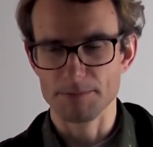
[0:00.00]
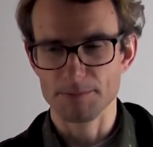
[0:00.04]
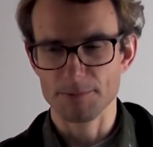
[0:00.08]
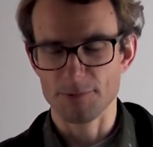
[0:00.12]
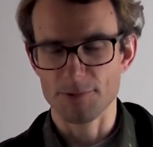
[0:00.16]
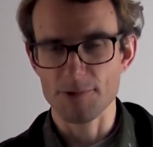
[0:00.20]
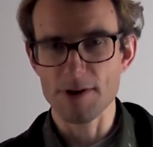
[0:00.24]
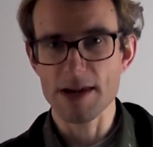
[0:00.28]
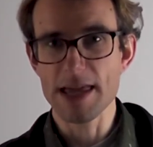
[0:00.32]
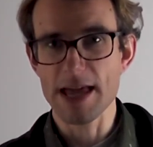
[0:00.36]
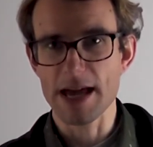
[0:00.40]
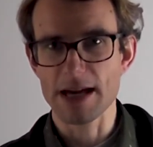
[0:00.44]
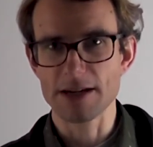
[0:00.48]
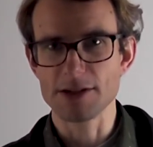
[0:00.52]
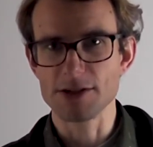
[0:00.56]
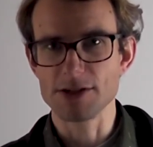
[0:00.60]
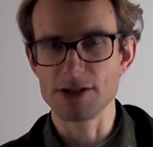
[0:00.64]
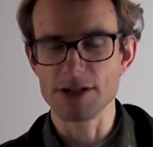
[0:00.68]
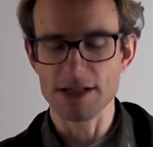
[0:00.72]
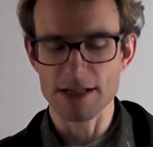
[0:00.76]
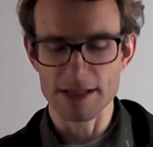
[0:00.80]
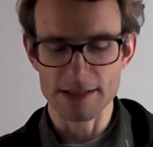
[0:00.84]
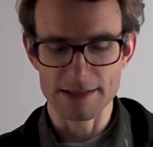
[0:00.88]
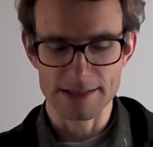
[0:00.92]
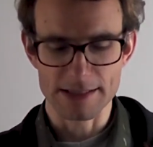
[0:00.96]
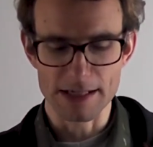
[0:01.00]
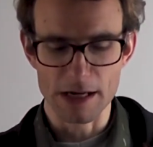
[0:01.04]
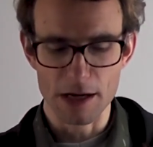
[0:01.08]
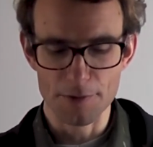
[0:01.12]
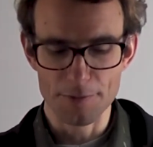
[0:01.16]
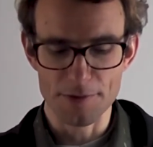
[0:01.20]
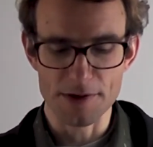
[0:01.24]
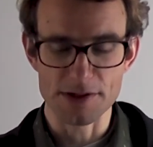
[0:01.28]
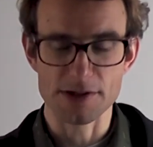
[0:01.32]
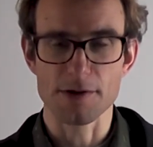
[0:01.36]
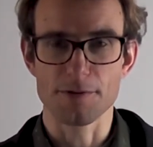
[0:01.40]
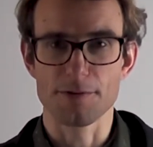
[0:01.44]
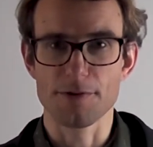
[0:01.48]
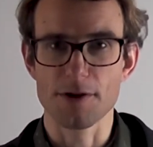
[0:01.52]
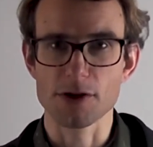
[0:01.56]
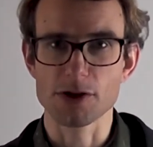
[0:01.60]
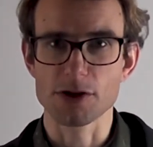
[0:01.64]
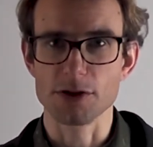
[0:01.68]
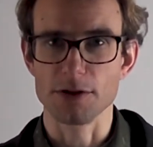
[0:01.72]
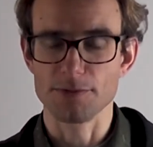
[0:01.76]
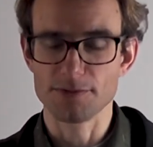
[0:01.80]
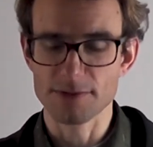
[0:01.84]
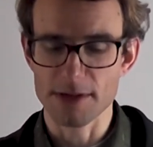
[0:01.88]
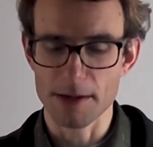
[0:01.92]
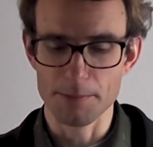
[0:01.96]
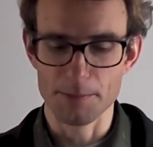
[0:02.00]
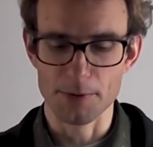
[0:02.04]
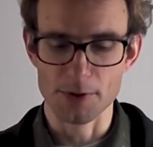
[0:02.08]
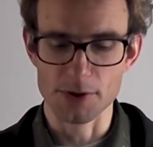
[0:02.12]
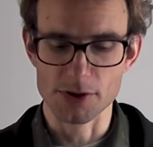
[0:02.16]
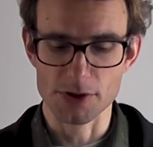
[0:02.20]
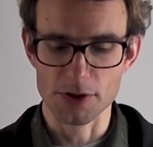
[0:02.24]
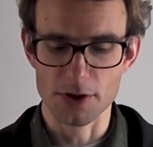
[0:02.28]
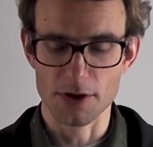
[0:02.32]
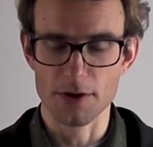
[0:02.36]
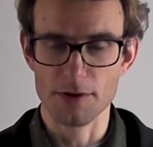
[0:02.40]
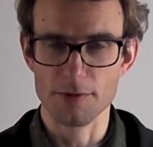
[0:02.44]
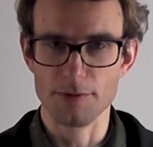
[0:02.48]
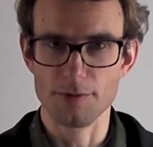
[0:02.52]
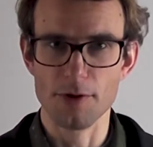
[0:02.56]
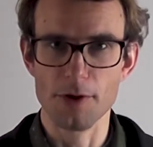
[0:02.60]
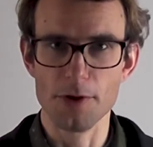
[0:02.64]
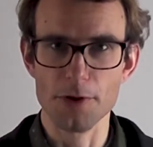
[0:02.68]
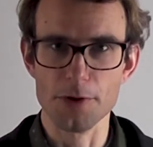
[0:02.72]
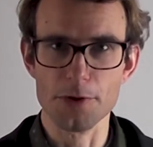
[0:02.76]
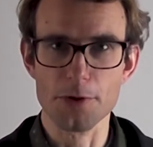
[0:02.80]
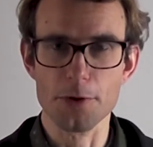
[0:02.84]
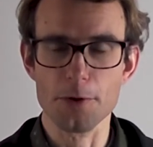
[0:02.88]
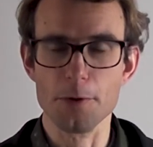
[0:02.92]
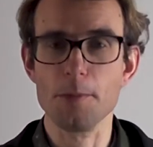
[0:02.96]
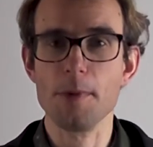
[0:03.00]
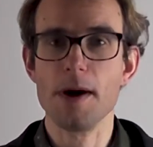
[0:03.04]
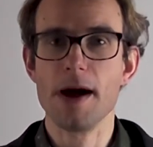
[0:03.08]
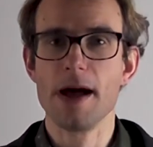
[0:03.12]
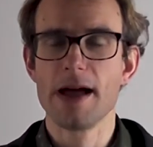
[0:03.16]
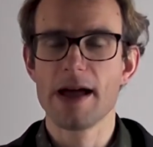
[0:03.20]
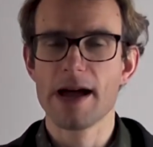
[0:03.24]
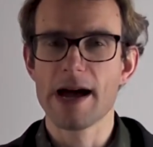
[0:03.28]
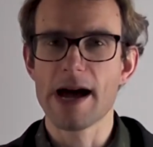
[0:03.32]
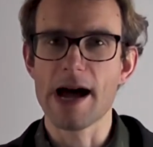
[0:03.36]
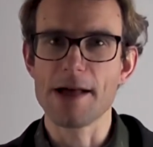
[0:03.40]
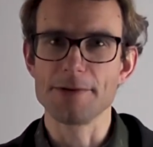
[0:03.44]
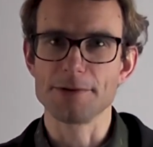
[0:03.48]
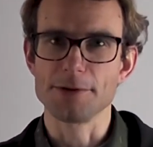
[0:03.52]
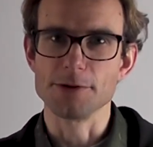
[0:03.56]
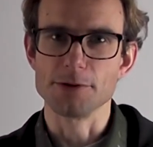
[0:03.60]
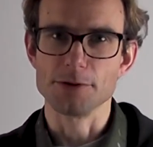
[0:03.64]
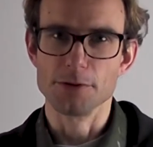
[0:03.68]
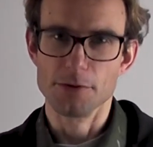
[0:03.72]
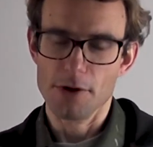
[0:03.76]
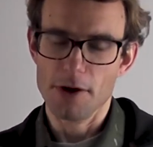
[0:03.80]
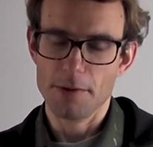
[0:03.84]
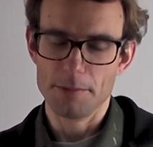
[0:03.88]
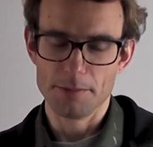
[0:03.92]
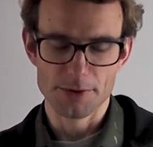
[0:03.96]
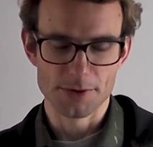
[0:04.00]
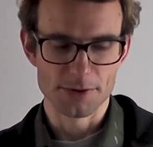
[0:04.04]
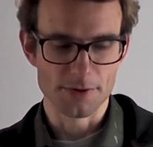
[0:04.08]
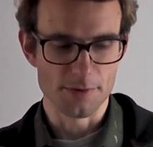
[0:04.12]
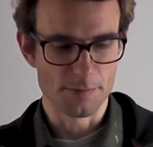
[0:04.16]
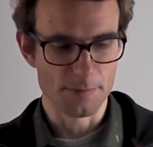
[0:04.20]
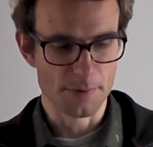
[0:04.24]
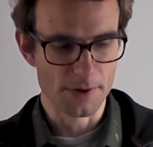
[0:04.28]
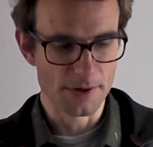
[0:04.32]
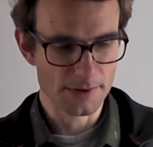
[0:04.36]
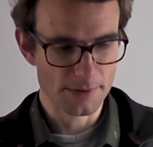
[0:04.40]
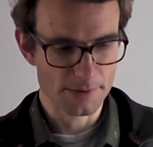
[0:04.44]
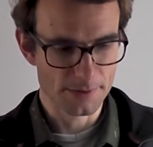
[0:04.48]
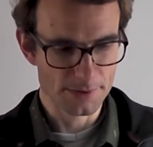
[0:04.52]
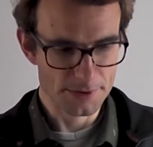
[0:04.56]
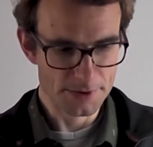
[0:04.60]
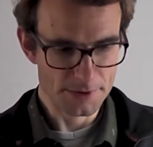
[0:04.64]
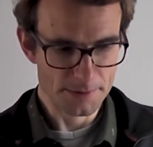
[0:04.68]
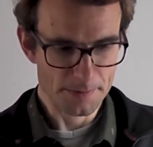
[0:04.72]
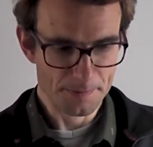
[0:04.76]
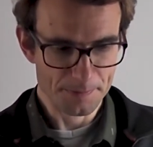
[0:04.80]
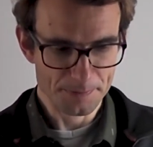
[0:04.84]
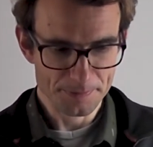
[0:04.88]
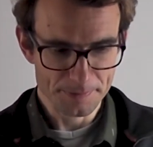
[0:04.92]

free energy itself is a function of temperature, volume, and the two numbers of particles.